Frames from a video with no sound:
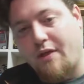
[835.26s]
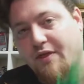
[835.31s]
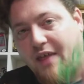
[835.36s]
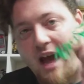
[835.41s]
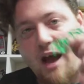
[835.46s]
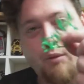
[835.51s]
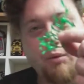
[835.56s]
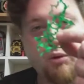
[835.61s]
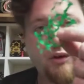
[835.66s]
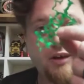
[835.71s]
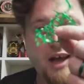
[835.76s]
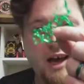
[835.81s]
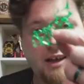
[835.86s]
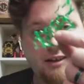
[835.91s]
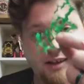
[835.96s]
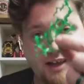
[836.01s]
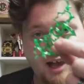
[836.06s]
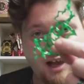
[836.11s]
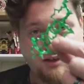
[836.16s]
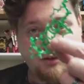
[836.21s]
that will
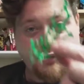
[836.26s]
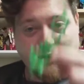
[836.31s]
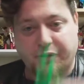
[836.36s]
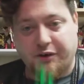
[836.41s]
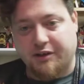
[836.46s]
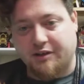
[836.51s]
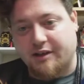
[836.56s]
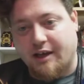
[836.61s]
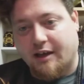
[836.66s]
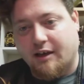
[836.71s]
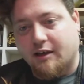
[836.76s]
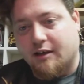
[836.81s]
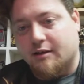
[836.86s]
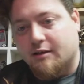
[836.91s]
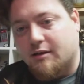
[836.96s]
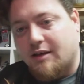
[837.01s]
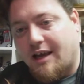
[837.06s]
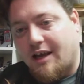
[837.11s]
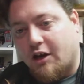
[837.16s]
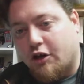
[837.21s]
not last 30
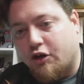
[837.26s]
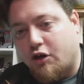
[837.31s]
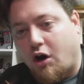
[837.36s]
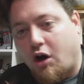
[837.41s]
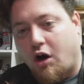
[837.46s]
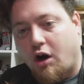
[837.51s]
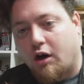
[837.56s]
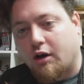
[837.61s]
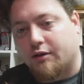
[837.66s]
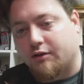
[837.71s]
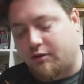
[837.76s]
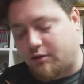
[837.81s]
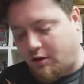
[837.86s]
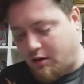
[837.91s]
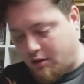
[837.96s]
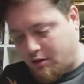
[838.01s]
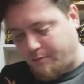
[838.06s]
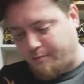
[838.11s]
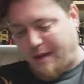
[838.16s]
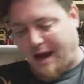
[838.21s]
seconds in a dog's
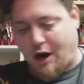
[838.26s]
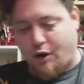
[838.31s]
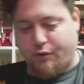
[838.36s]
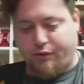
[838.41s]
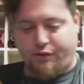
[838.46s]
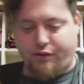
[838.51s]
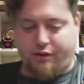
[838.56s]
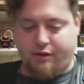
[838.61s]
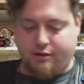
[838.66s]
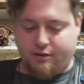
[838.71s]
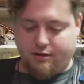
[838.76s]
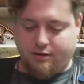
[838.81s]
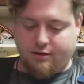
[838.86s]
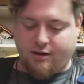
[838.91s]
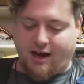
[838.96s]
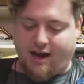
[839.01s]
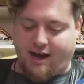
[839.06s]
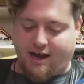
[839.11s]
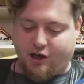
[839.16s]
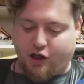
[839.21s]
mouth,
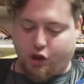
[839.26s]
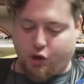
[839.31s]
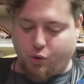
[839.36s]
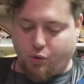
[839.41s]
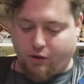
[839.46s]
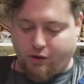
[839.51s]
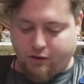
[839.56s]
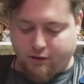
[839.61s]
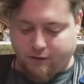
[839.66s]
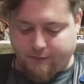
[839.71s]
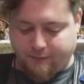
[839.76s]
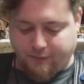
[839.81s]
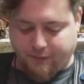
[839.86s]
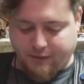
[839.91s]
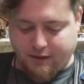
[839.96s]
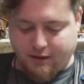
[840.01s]
I assure you.